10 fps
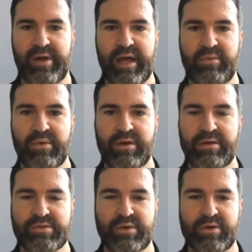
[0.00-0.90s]
right? What are
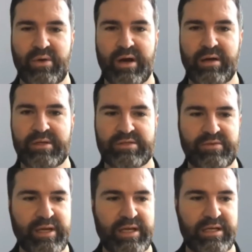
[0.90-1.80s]
those requirements
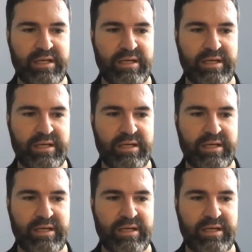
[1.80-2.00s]
from a